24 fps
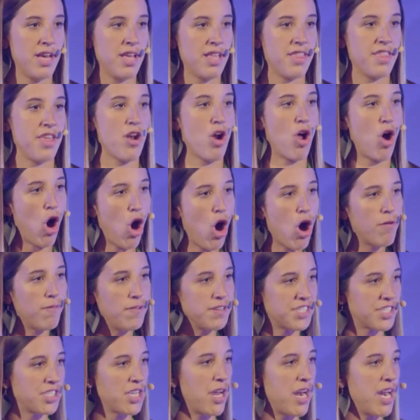then all of a
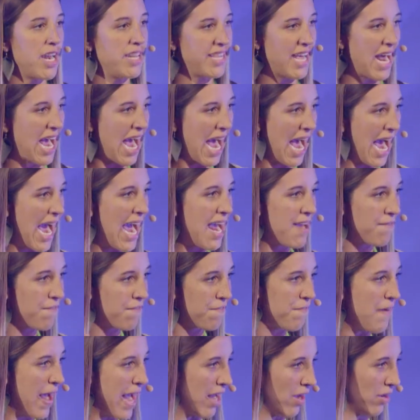sudden that I
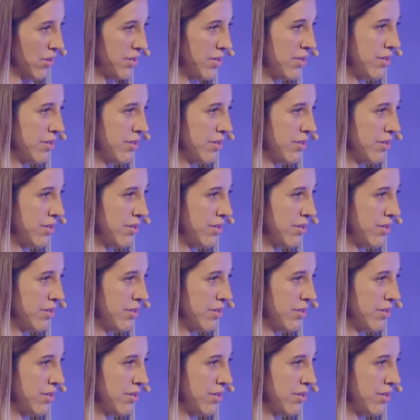failed